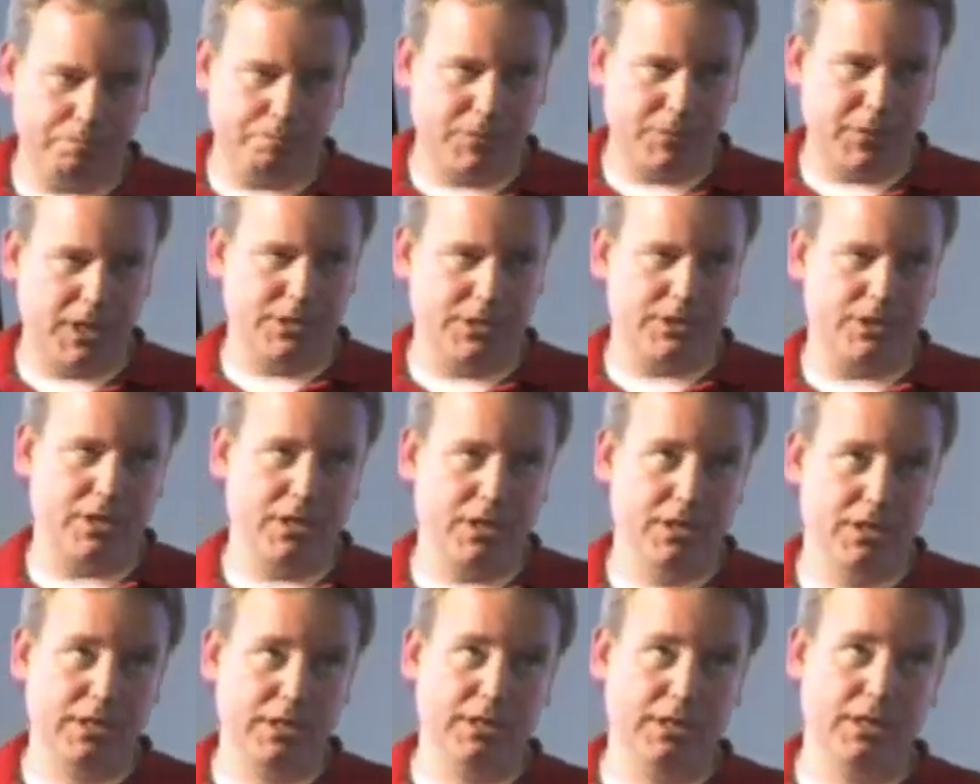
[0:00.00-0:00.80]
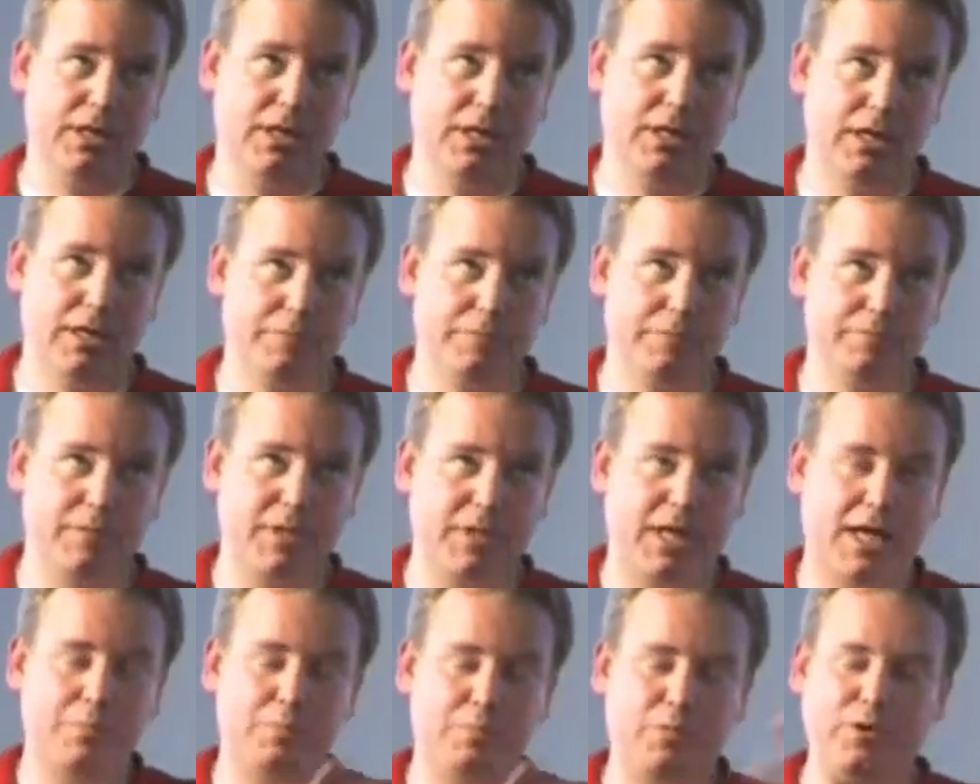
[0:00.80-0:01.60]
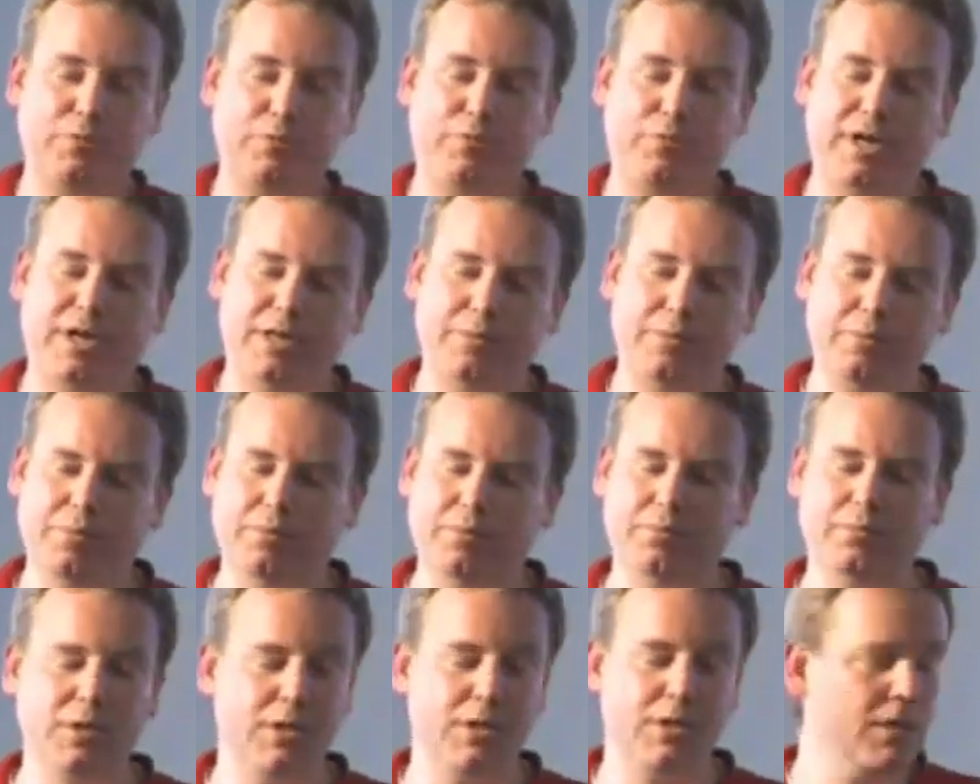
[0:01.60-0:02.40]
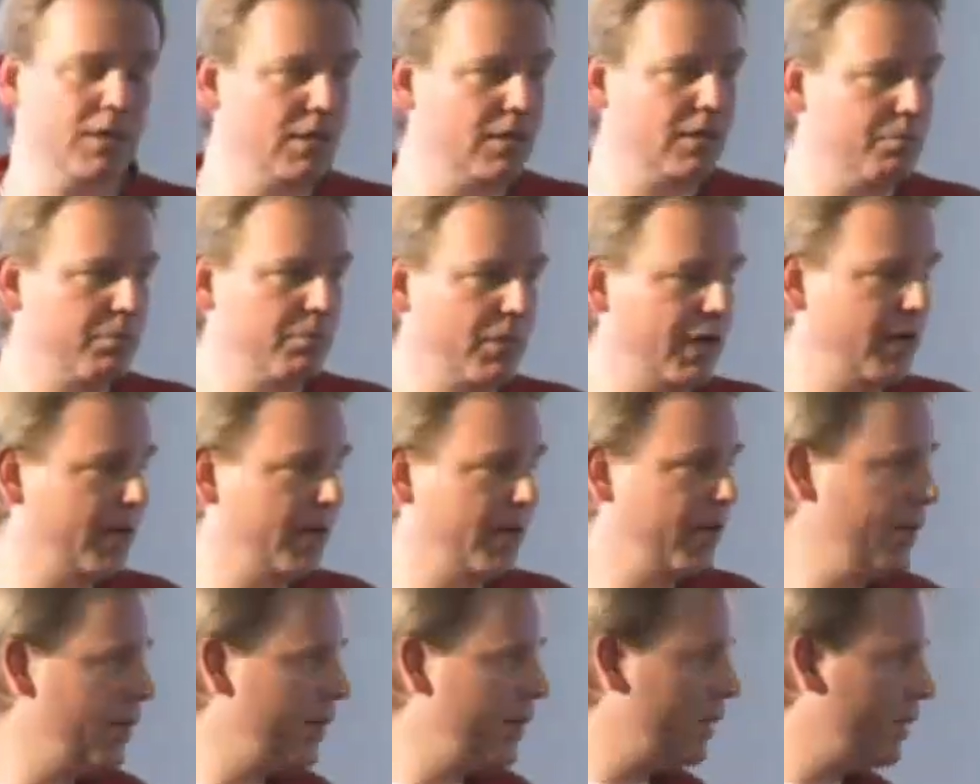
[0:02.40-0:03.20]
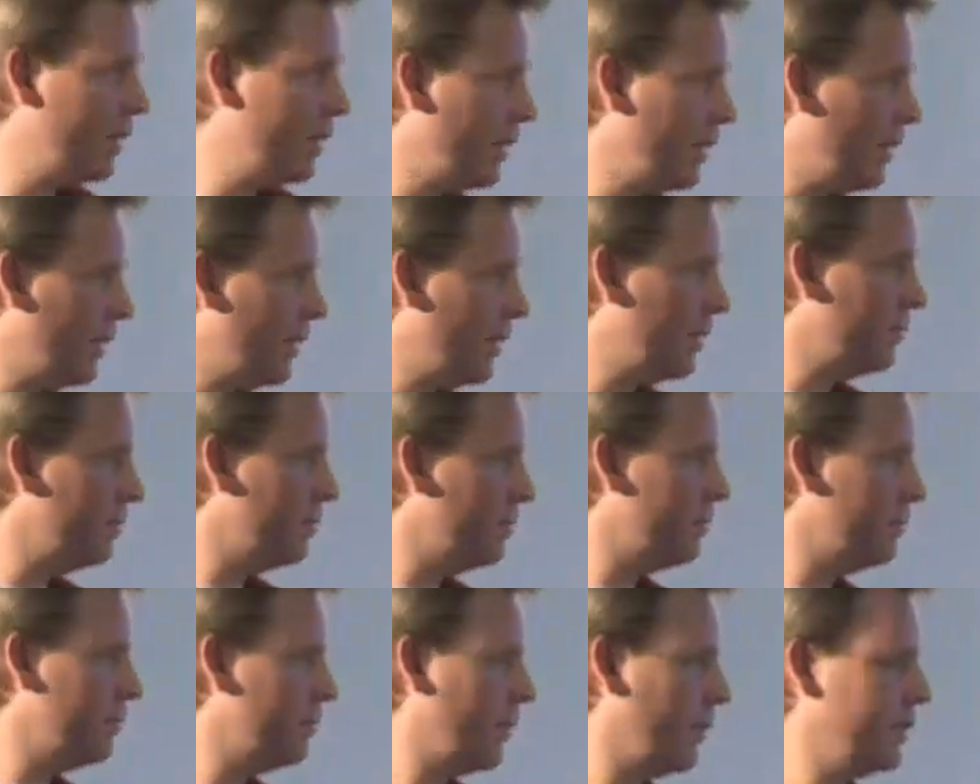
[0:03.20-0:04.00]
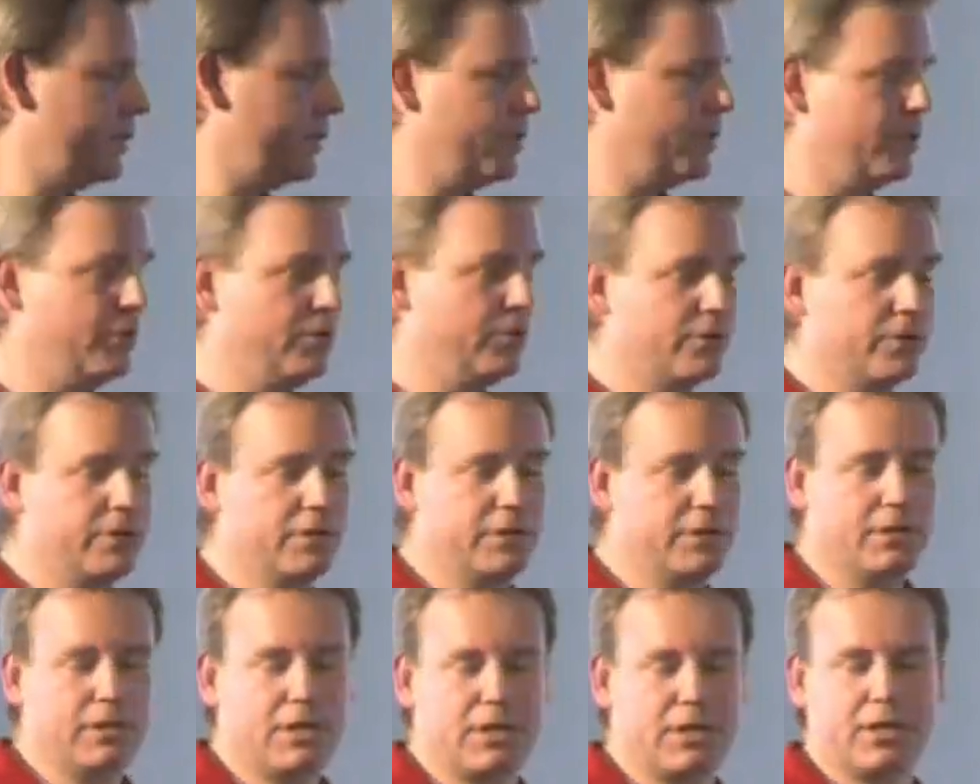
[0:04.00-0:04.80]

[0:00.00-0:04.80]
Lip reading: basically amplify my security.